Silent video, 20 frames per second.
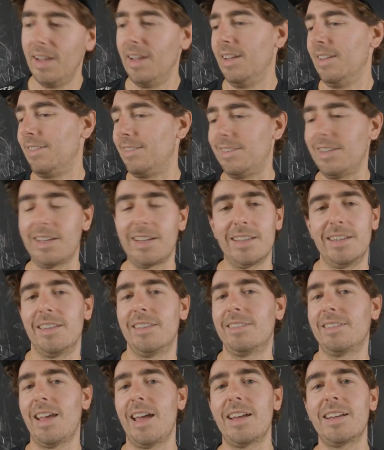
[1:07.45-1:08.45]
sticking to
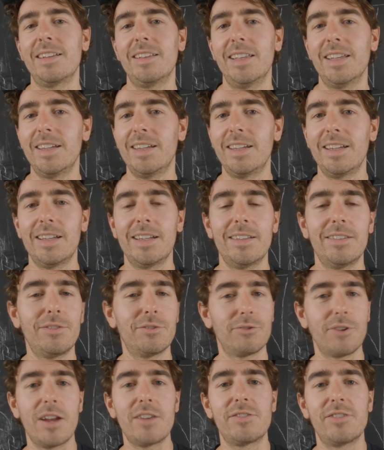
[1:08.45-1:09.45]
cycling,
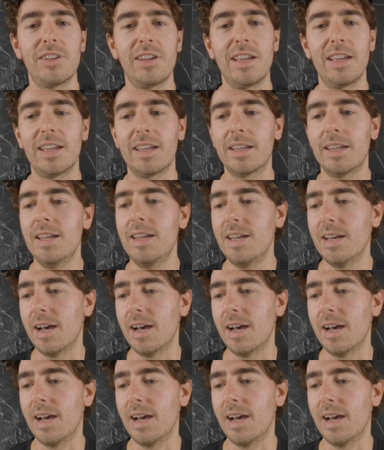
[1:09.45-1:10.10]
stretching.